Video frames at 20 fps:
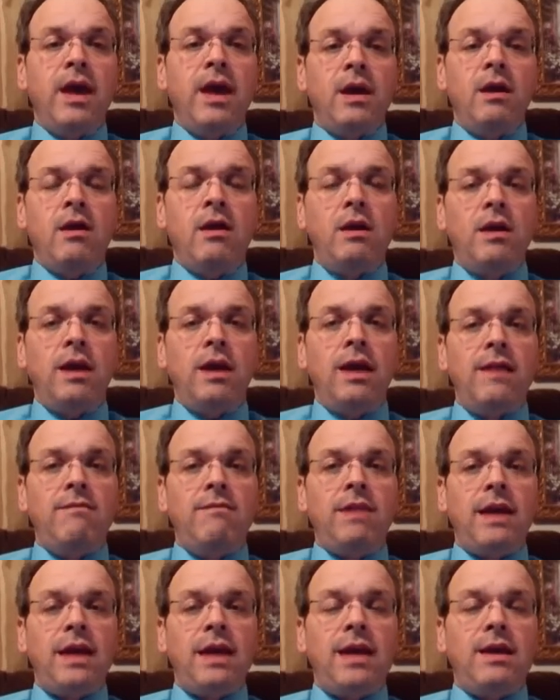Good
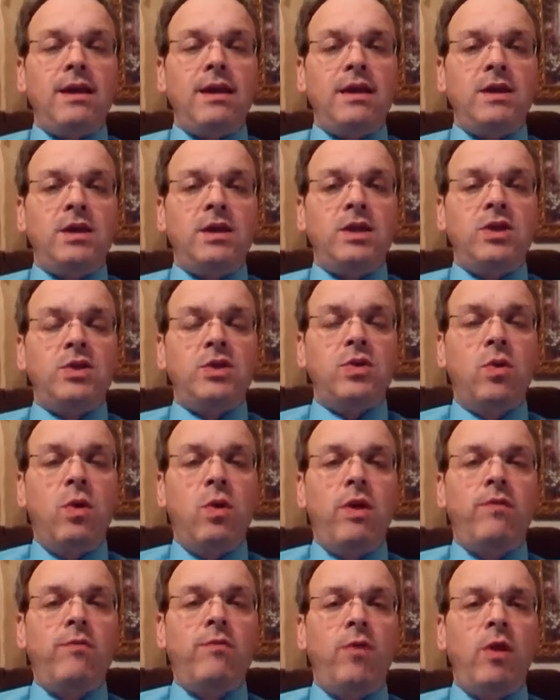evening. This is
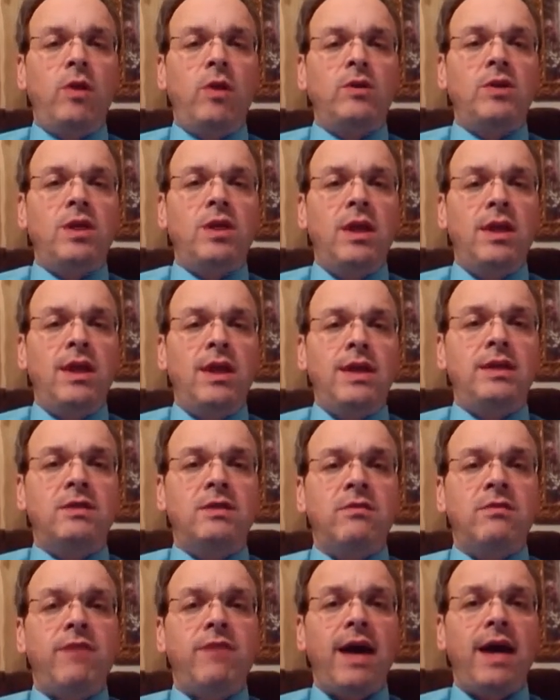Troy Fullerton, and
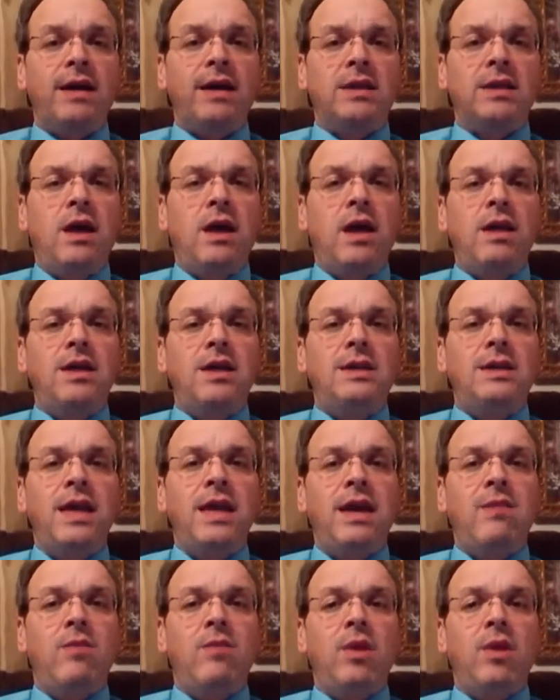these are Facts on the
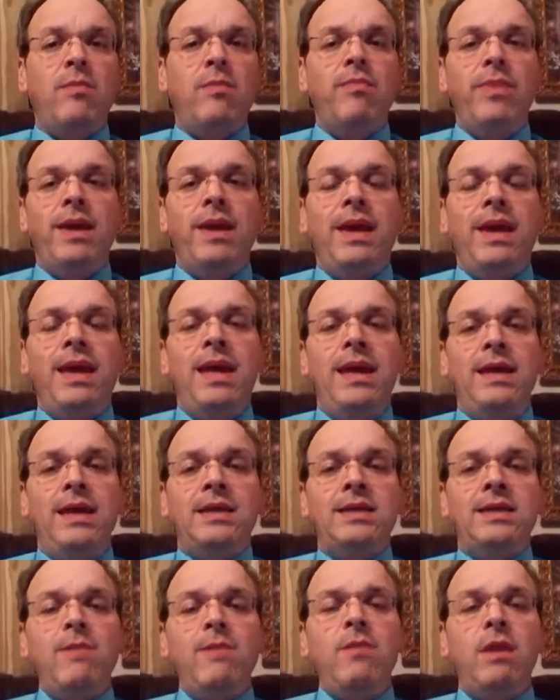Table.
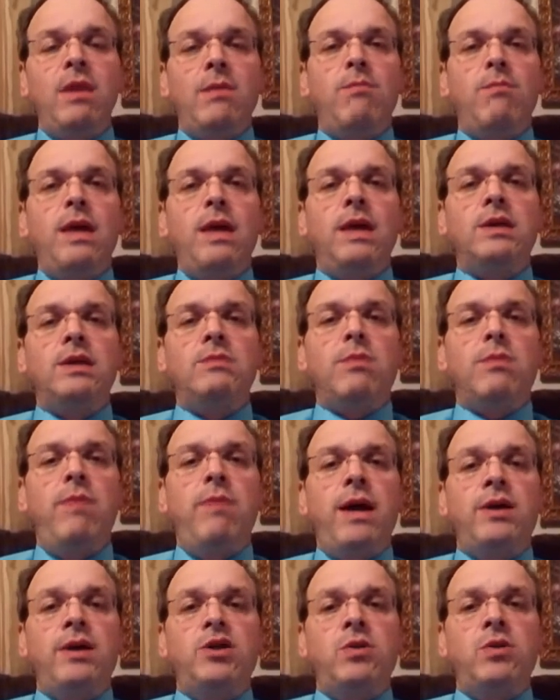Some of the biggest
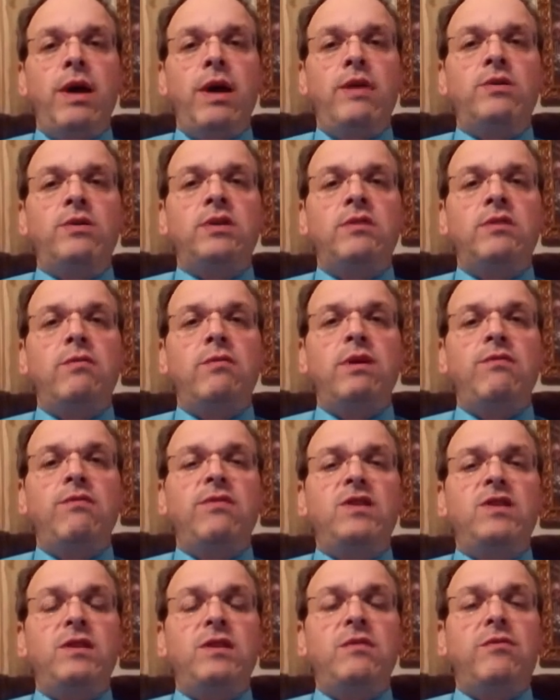perpetuators of
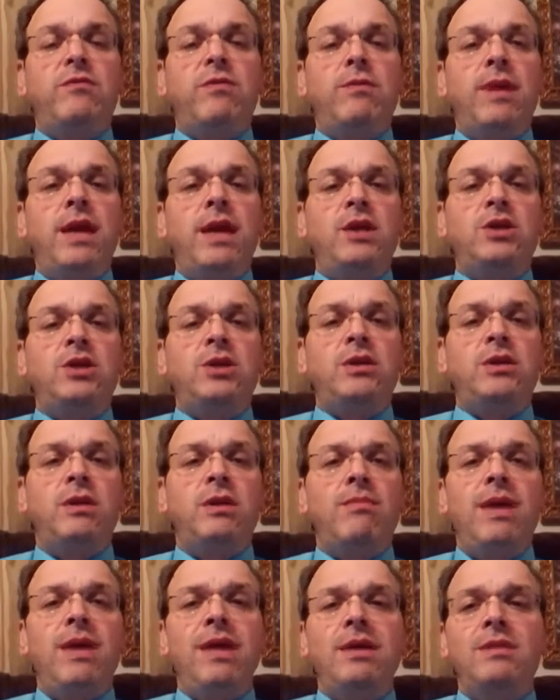misinformation
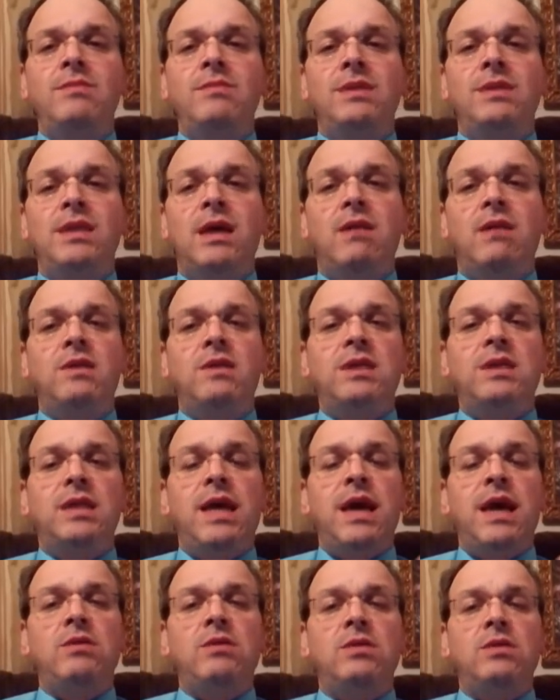can make themselves
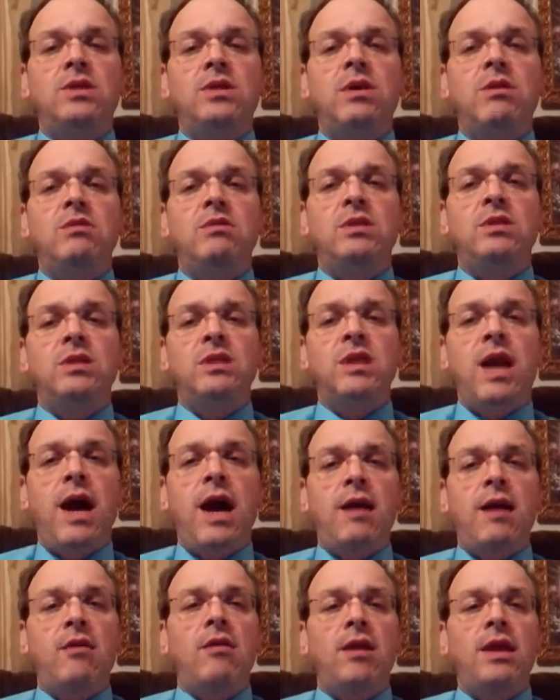sound so
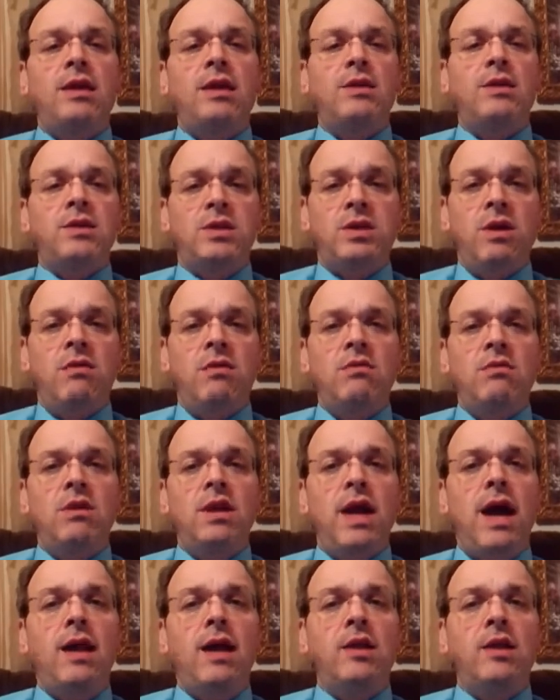scholarly and so
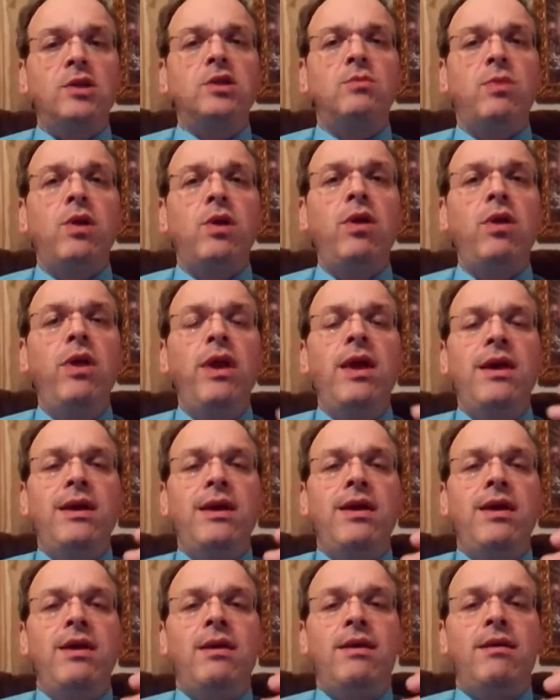knowledgeable
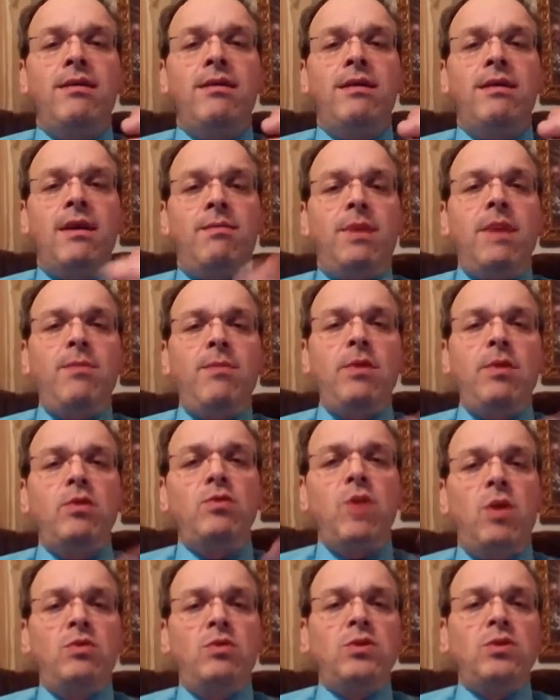that people
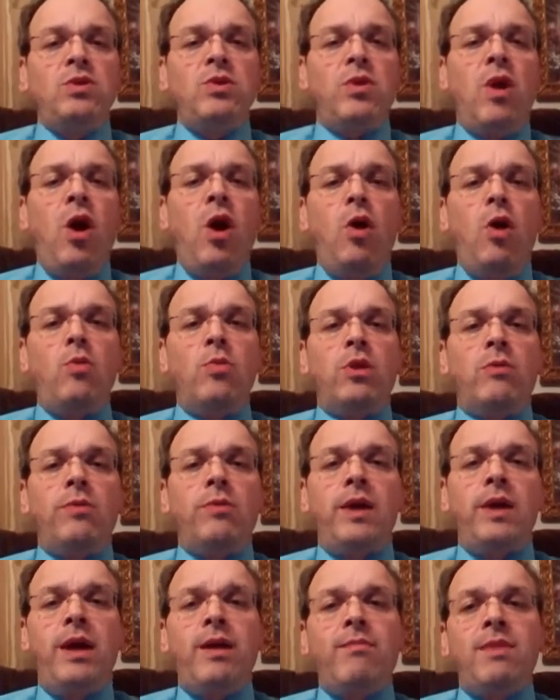who don't do their homework
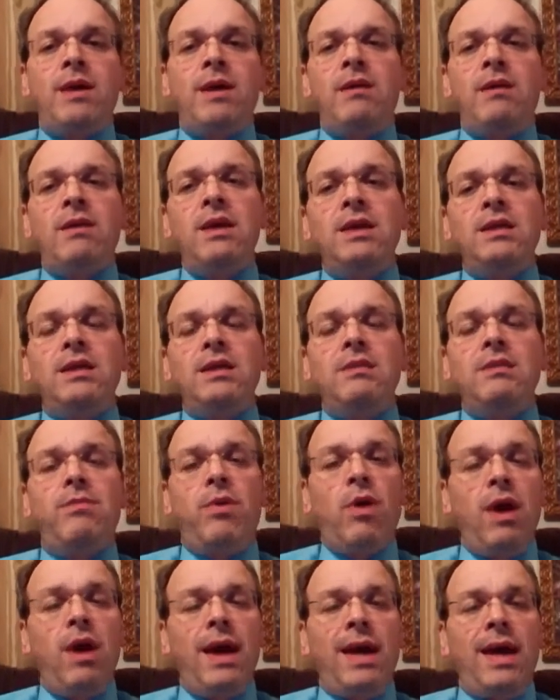become their easy
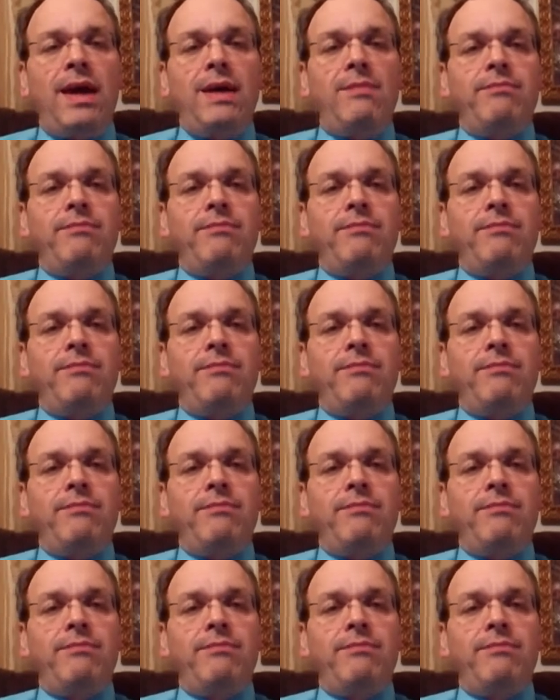prey.